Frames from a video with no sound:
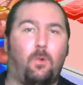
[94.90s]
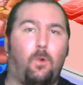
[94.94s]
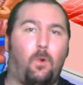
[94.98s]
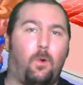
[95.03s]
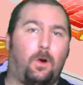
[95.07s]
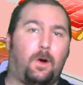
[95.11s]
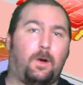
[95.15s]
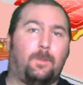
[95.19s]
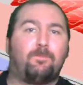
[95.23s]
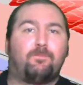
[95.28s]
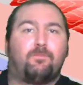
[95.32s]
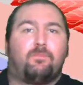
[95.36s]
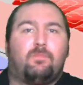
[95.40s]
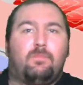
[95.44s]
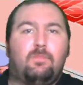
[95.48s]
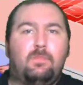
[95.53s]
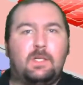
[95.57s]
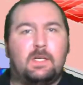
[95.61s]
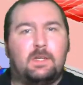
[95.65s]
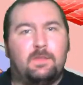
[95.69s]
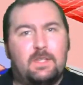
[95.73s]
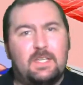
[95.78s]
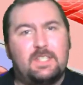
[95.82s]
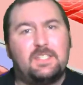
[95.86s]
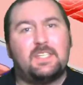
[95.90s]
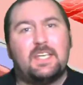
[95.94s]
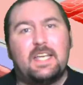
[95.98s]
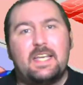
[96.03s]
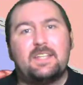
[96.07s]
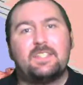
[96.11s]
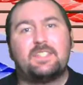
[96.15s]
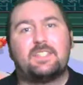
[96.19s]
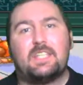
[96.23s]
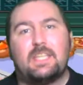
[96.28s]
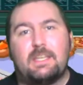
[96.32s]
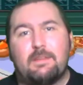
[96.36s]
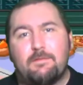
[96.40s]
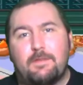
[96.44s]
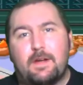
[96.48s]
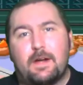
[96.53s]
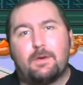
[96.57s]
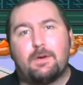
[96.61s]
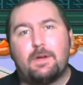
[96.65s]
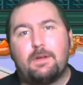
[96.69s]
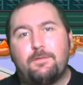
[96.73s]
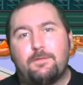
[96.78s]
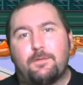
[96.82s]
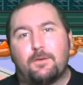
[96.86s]
War. This is the
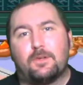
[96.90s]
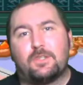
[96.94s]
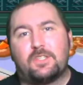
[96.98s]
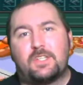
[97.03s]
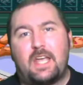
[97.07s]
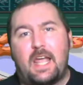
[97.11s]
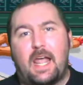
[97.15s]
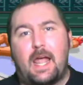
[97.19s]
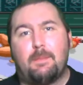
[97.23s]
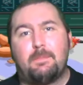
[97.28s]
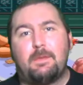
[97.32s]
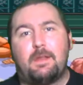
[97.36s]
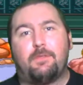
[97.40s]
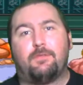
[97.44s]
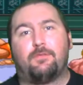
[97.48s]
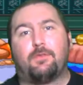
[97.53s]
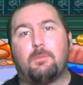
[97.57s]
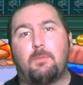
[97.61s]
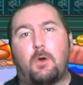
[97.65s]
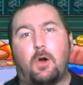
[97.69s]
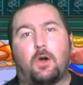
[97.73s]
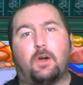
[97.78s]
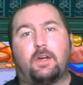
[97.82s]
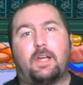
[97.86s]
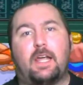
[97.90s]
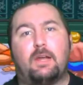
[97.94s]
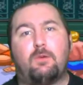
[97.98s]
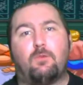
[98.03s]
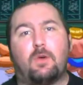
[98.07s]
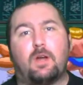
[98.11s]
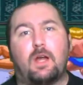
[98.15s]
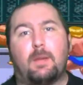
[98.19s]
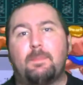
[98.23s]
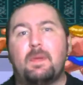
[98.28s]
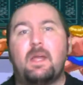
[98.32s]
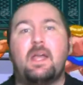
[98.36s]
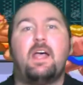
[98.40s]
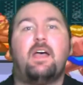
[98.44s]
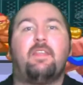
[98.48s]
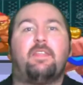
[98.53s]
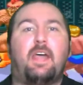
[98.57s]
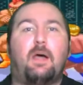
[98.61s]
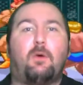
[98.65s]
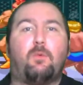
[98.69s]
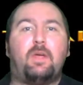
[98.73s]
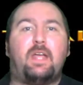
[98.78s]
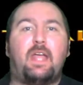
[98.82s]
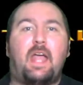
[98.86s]
very first cabinet from Arcade1Up
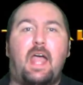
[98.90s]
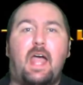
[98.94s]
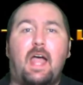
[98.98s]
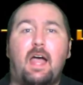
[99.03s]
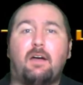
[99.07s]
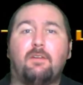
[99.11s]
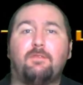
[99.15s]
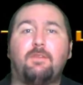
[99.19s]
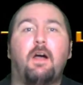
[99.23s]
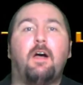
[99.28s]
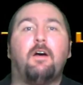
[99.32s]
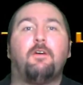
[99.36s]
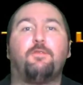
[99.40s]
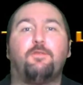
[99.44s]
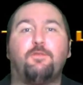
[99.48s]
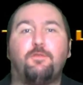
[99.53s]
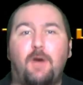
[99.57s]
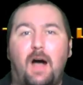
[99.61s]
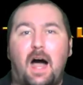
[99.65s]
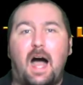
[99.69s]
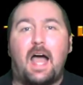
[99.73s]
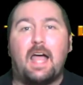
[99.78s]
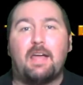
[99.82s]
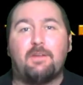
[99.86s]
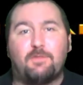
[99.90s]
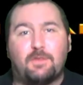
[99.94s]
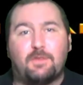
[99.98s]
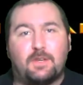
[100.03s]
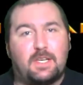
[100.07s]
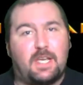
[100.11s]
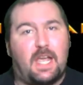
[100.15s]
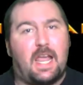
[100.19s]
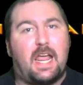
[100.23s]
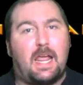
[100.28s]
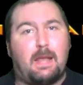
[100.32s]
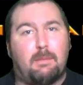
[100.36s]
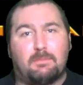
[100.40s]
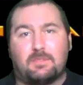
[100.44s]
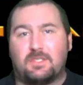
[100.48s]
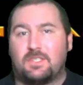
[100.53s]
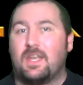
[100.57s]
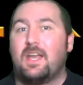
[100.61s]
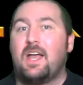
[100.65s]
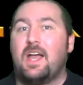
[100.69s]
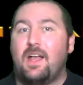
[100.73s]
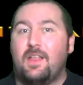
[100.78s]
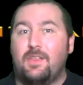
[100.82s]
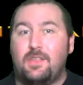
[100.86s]
that we have 5
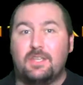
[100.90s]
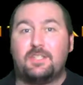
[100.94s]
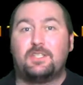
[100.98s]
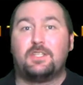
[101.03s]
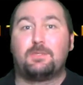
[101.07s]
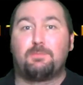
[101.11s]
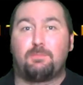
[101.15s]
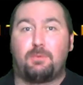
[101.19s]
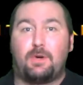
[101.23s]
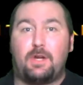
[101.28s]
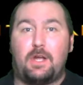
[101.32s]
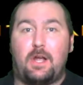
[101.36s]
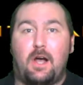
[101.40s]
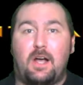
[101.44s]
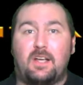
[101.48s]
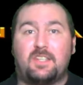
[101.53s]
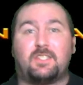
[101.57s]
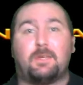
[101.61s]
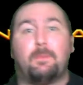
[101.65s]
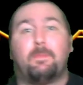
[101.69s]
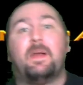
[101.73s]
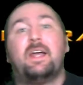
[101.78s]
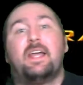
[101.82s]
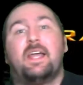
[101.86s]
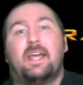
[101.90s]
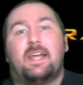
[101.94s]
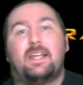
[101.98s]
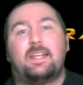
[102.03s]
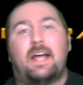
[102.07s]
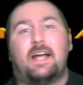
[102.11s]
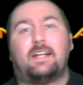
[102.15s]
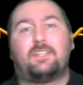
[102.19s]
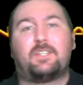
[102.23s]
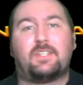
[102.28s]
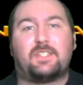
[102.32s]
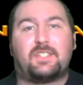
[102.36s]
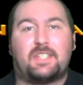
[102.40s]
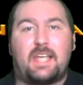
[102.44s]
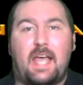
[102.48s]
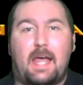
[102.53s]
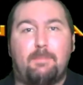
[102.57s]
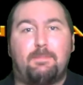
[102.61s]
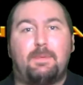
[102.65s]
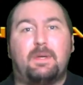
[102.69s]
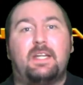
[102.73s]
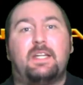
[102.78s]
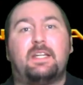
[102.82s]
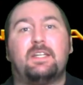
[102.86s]
games. This is pretty awesome. And not just
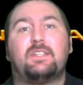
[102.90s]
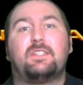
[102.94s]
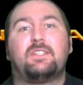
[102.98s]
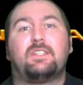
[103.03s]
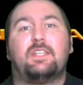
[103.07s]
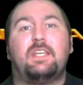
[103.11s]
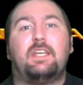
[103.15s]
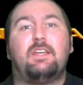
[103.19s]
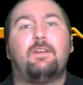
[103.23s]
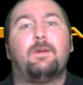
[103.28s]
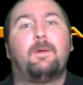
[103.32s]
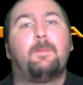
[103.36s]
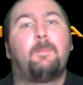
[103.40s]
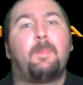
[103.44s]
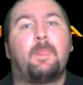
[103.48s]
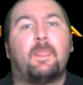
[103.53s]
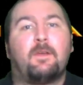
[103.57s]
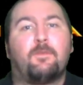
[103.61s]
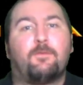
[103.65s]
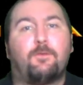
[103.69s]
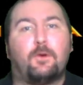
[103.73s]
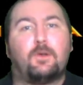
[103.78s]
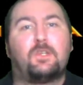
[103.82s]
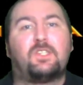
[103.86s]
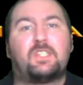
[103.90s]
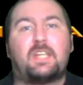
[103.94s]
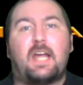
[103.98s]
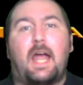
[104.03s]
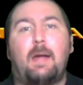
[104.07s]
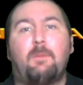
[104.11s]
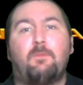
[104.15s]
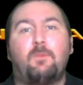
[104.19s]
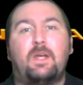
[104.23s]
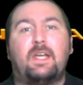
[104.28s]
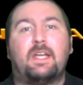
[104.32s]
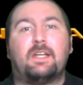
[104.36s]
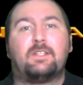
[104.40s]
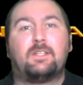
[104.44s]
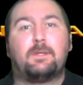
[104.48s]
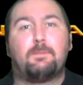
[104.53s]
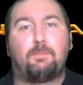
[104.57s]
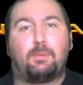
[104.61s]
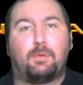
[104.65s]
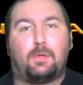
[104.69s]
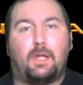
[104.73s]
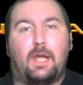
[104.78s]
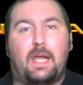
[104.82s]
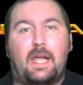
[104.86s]
that, but it is the first time we get to
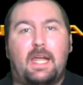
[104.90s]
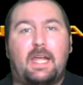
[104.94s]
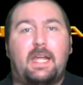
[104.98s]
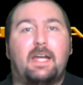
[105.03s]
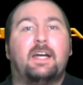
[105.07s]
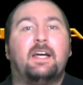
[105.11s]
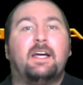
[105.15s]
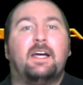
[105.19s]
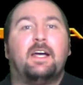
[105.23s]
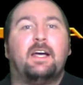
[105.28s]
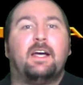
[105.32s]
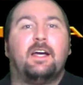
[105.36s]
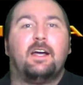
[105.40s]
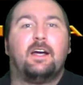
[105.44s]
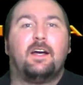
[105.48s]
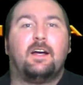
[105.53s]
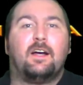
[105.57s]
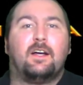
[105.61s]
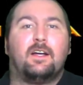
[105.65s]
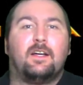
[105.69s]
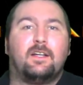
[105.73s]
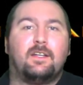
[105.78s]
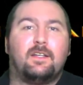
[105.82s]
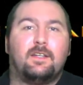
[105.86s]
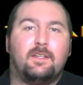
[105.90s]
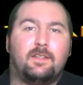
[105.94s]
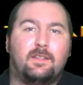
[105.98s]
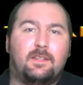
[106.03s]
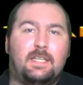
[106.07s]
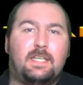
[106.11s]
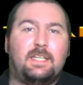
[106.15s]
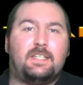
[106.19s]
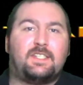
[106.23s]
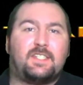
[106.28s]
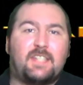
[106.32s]
play the